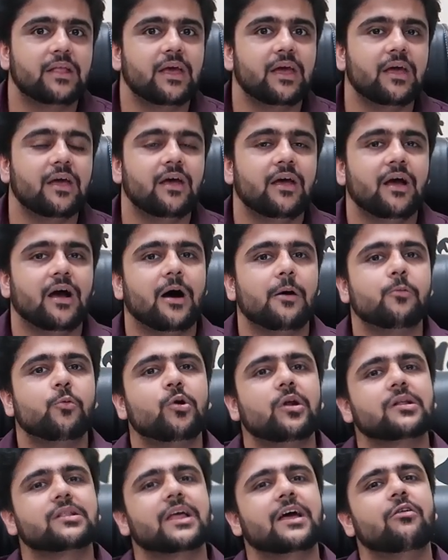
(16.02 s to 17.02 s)
We think they
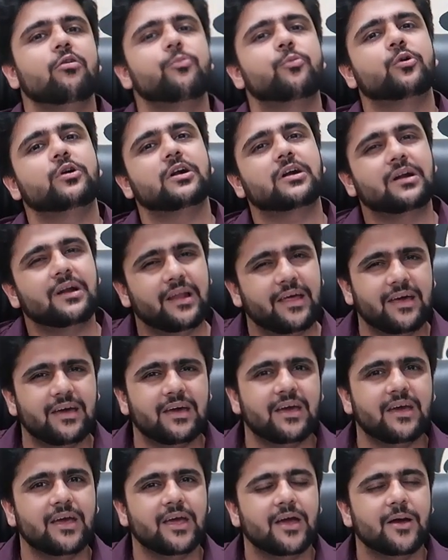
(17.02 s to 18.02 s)
will buy the
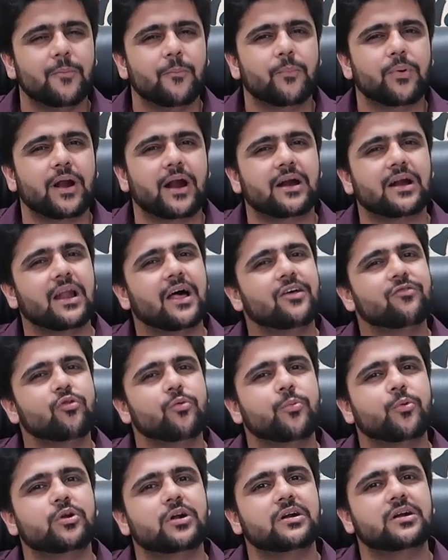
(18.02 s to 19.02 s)
product. And
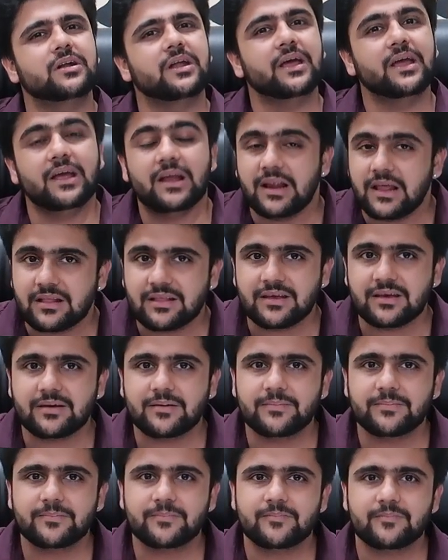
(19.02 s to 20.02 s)
when they don't buy the
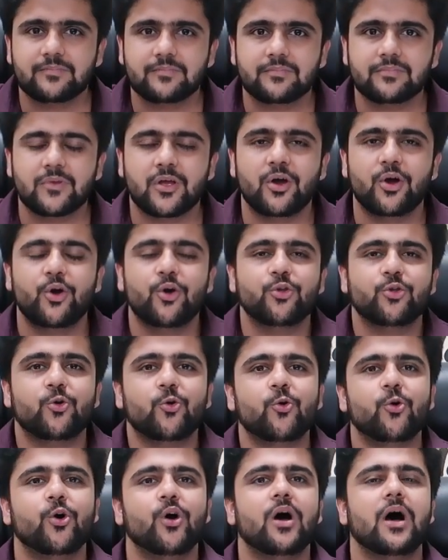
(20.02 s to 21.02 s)
product, we
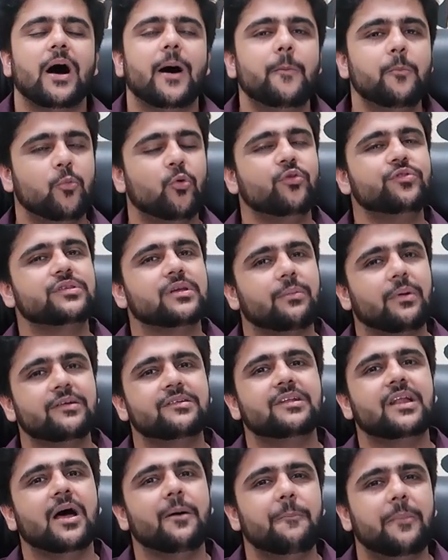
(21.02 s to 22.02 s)
need to understand
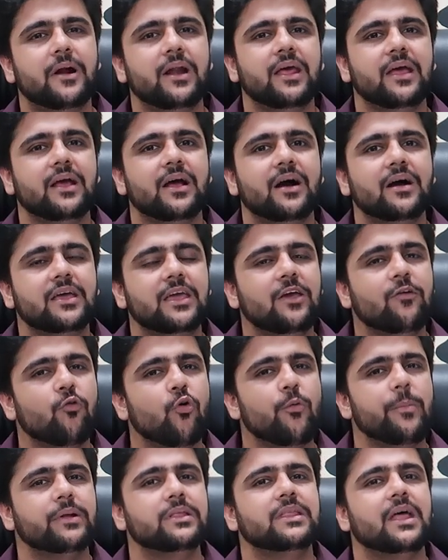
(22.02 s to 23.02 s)
whether that person is
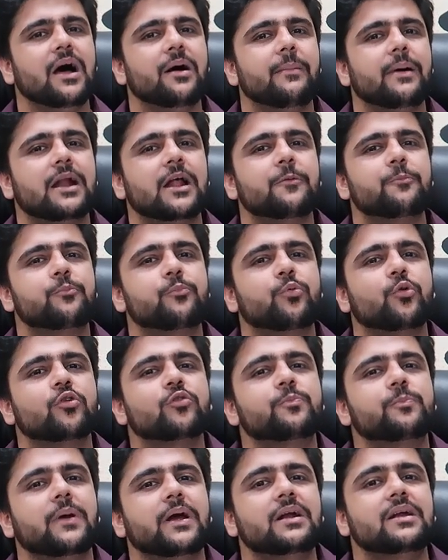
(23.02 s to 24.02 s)
our
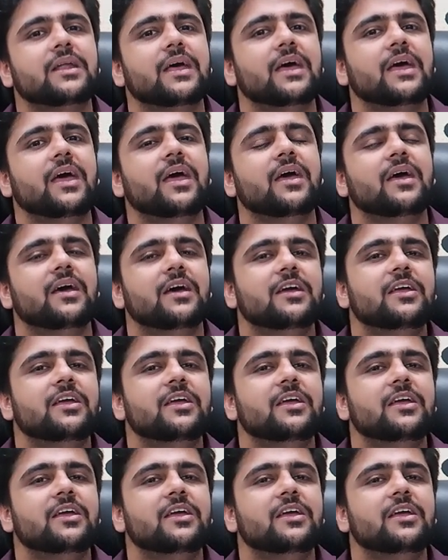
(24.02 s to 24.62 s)
prospect or not.